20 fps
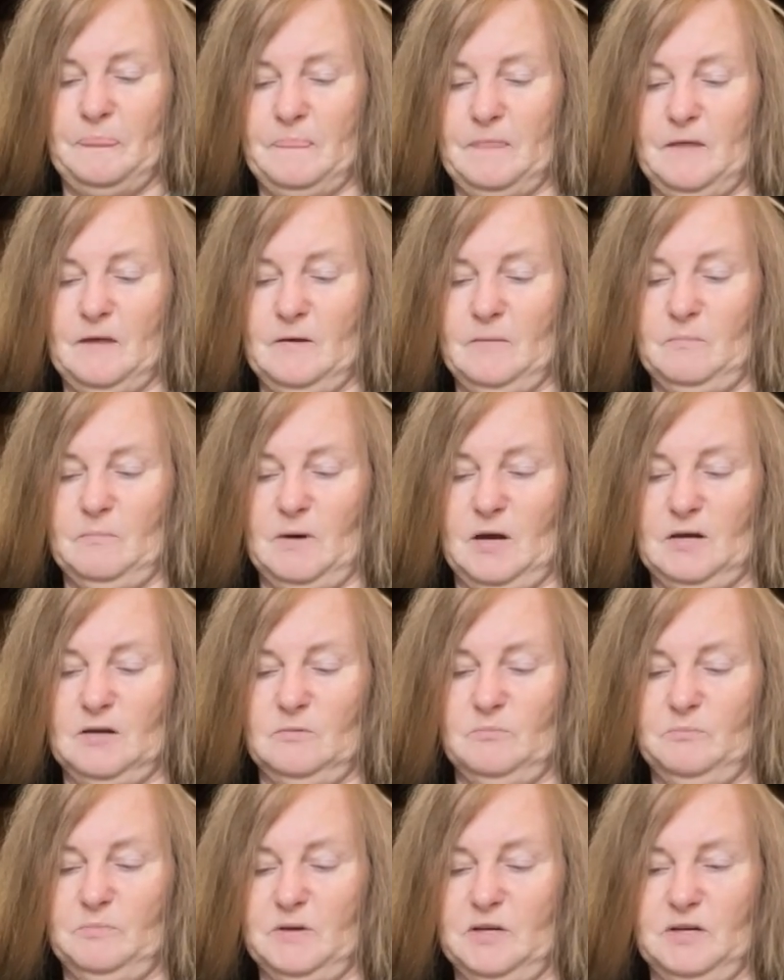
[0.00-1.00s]
It might
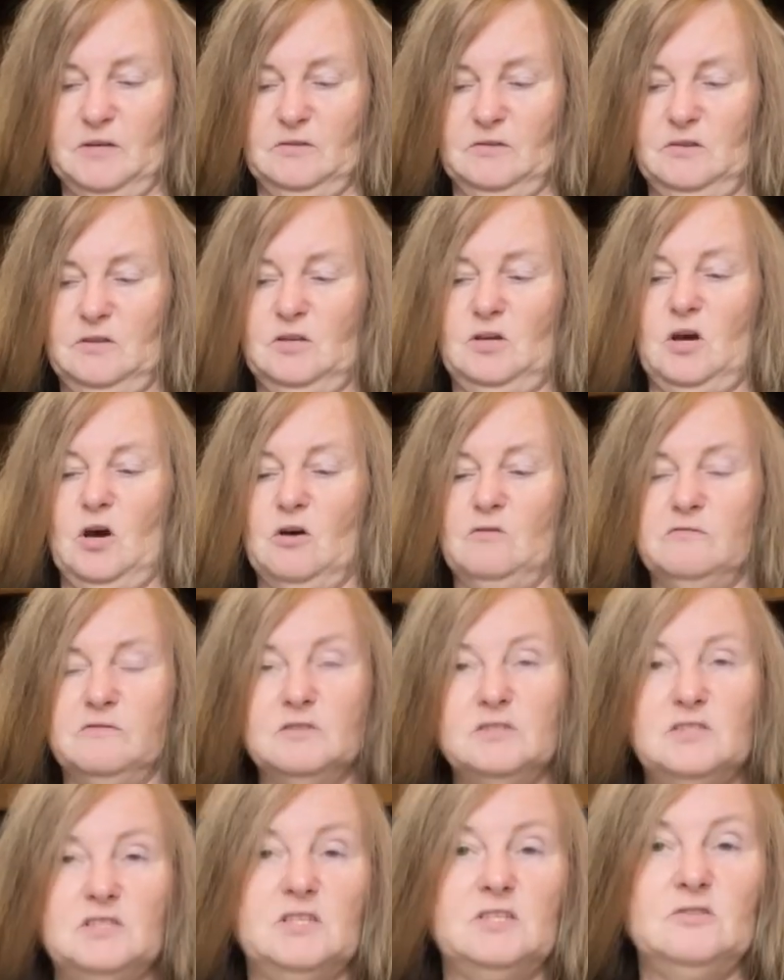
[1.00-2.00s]
have been the
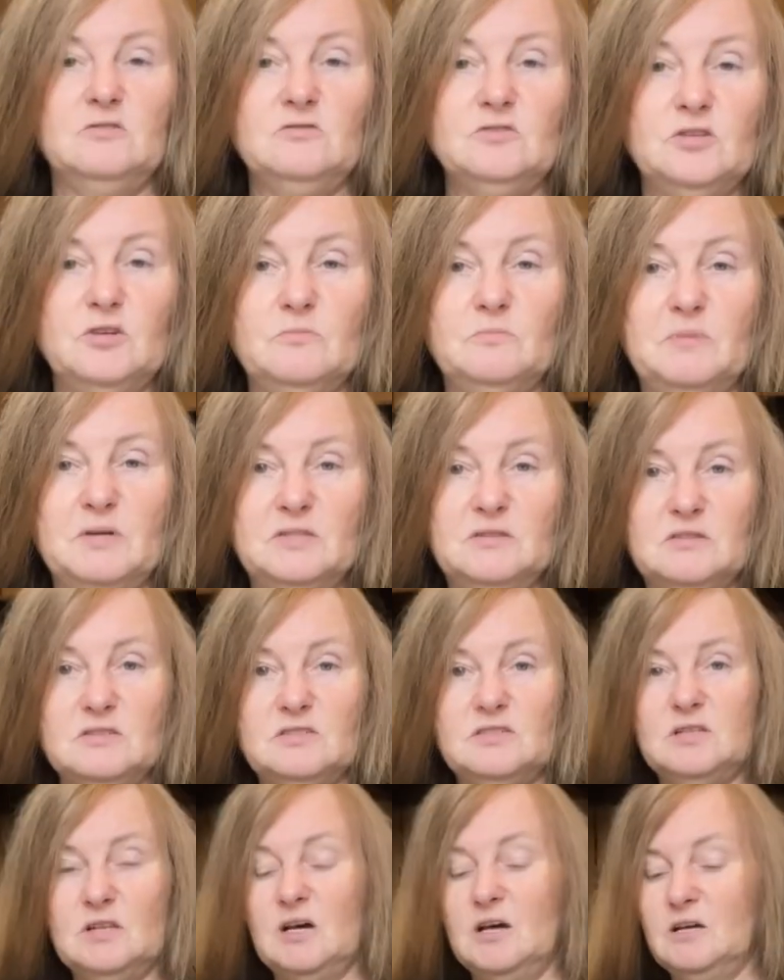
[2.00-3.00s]
overseers who beat the
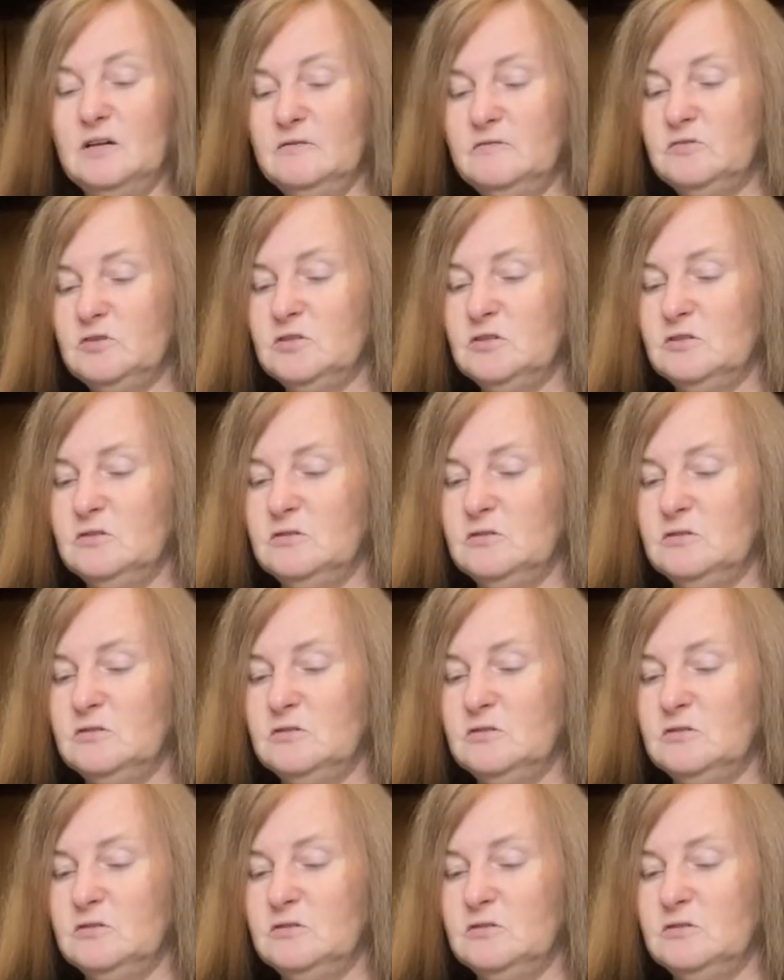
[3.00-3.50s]
slaves.